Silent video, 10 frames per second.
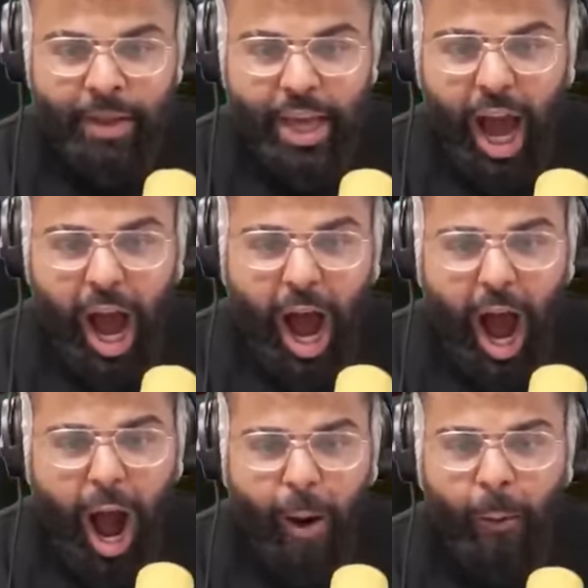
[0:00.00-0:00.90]

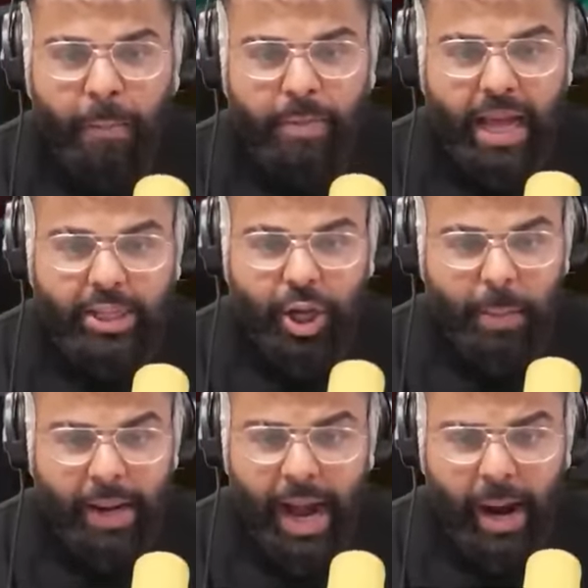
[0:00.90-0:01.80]
Yo! There's too
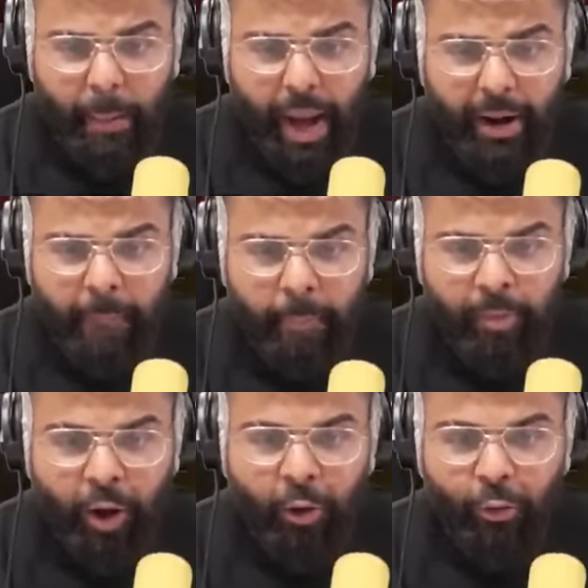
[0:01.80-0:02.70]
many Endermen.
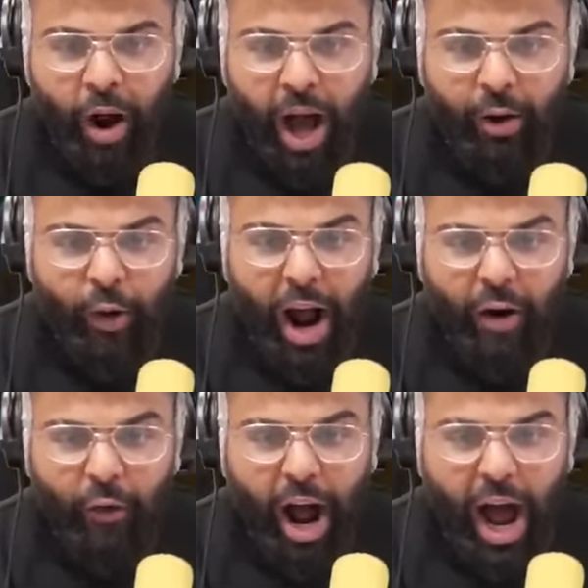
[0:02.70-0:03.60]
Run. Run.
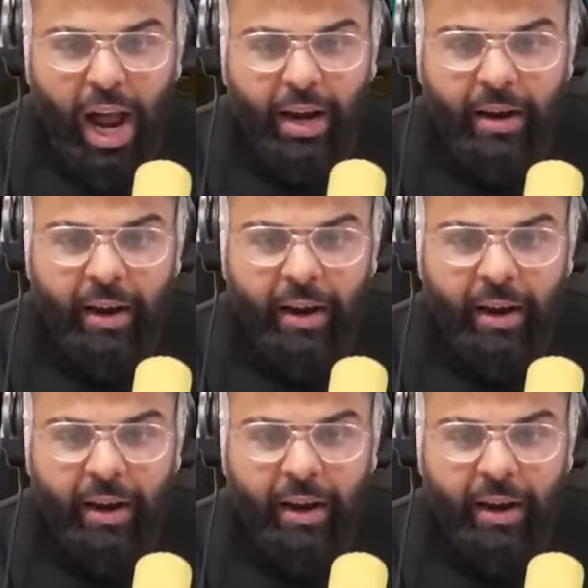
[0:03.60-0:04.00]
Run. Run.